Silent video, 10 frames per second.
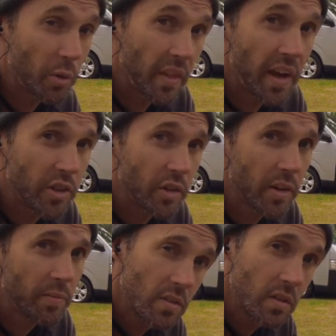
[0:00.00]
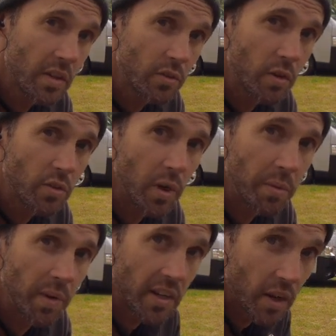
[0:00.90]
with Adrian. Let's do a
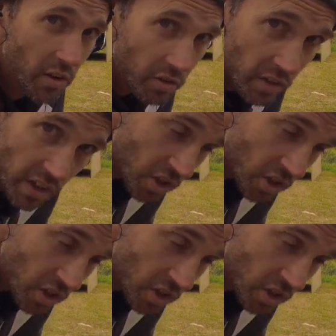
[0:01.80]
20-minute yoga sesh.